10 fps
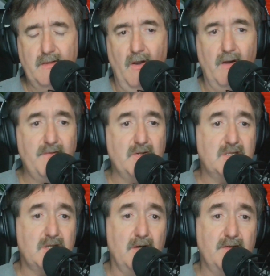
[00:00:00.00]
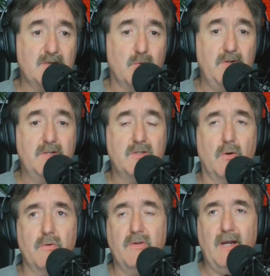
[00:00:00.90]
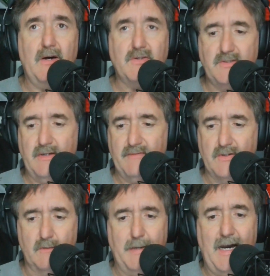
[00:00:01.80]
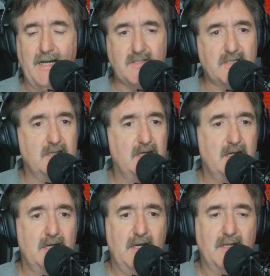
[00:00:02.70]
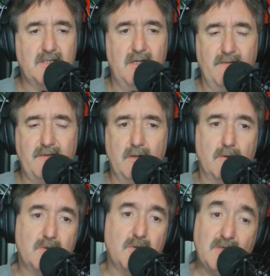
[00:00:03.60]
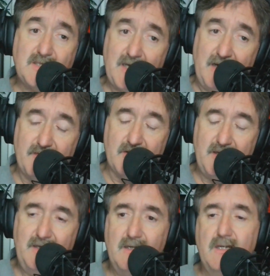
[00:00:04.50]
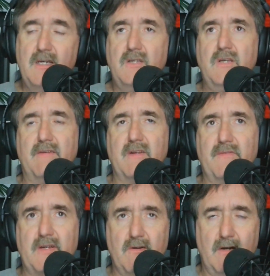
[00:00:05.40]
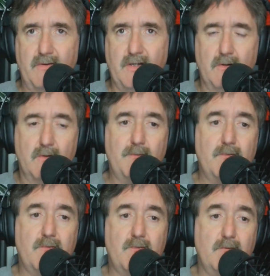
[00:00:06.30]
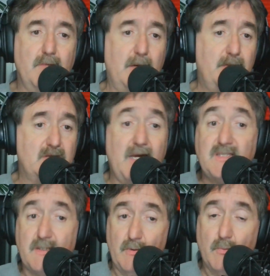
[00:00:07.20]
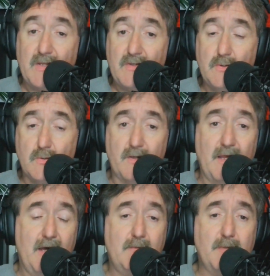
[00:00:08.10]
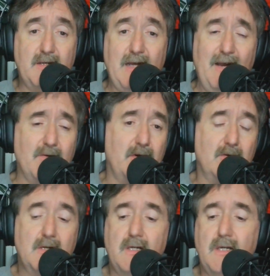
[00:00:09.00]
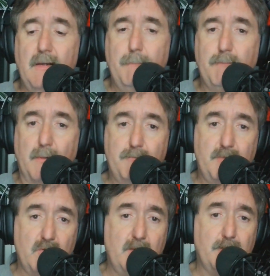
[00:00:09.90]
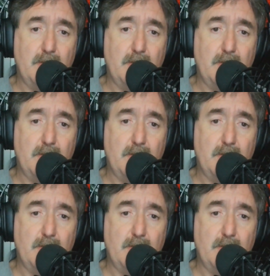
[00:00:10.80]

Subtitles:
offer a service where you go to their house and you have your little box and stuff, do it safely. You have to figure out, maybe you take someone with you or that, but I don't know. But beauty,